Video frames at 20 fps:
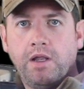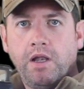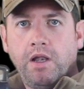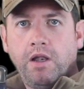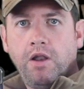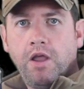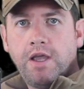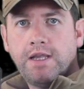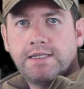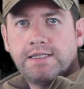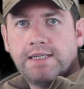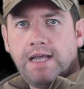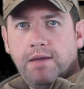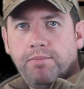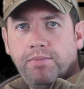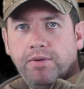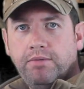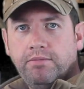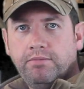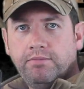lights
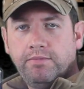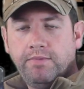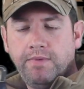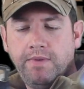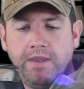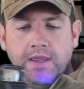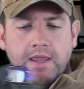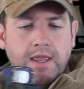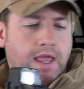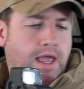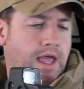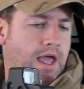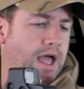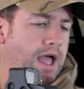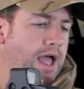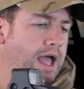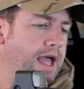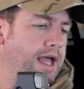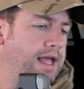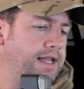up,
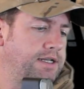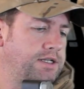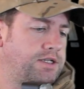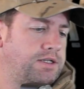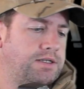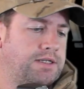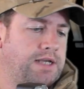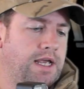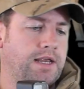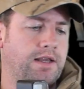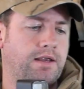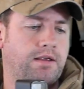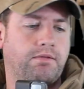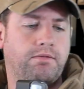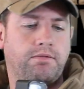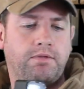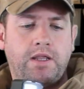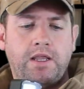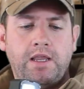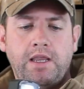and
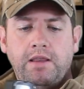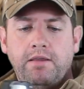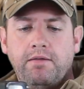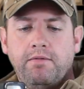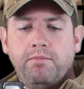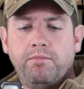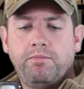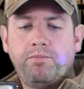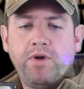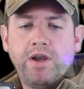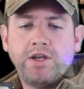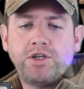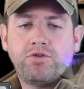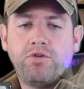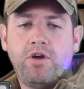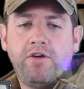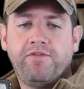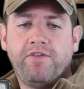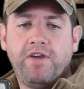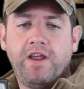take the
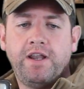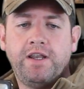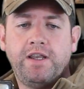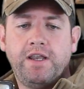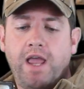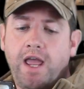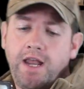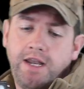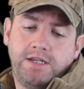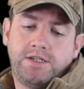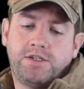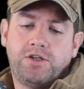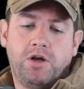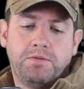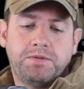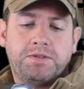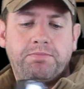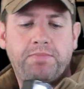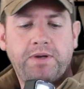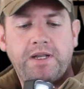pressure off and it
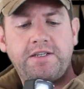stops. But